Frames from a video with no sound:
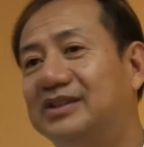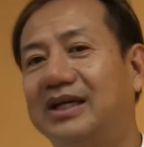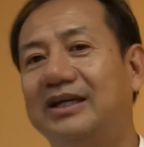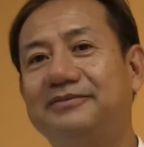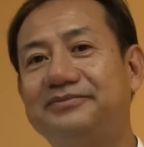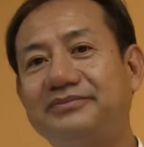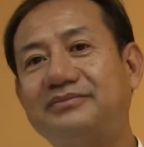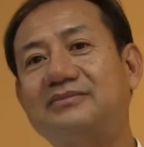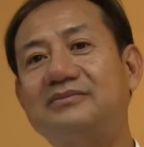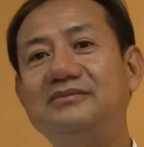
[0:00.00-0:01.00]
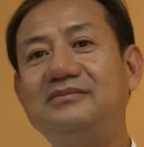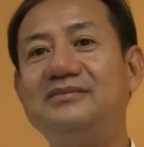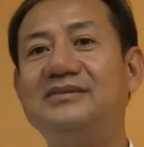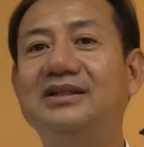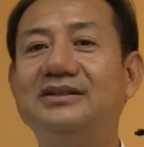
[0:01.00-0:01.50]
Okay.
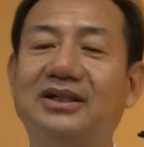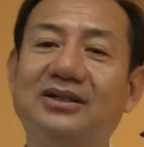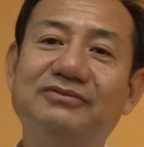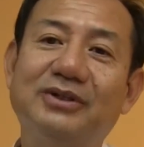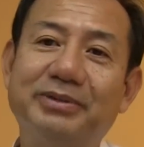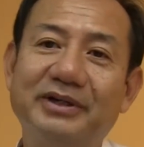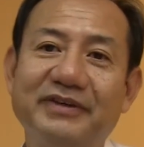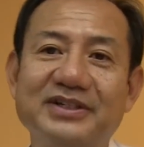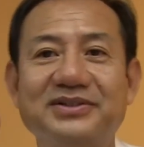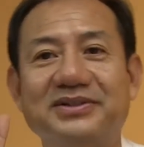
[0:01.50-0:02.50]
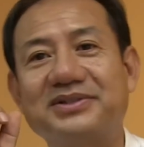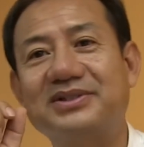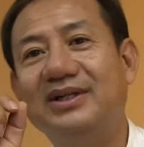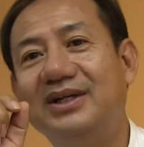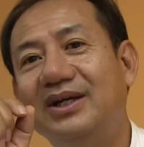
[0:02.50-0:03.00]
So for
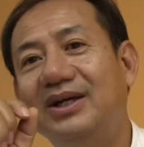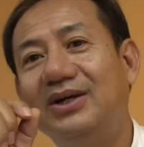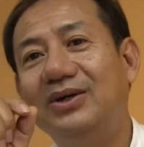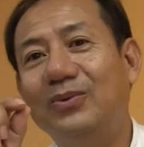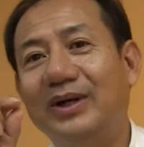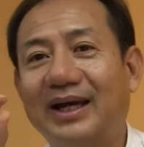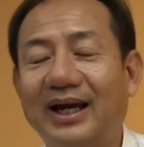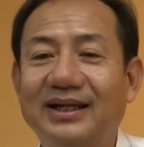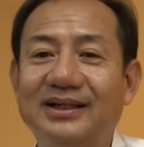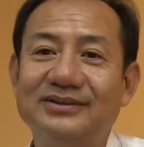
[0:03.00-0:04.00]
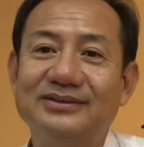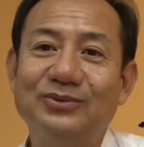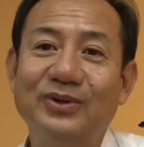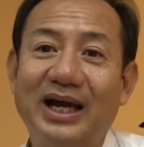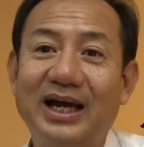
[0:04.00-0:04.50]
professionals, we
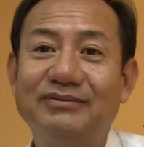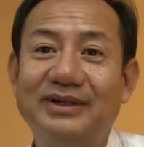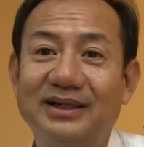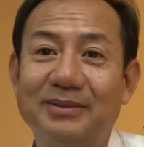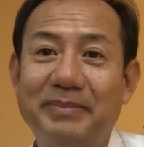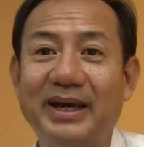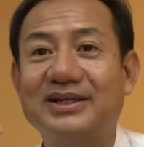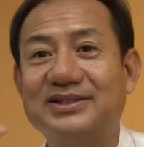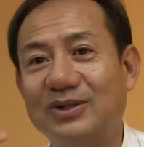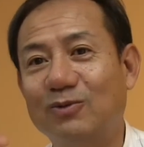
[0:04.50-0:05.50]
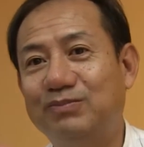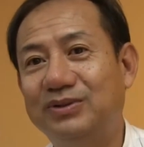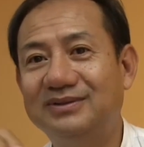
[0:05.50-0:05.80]
have like a peg soap.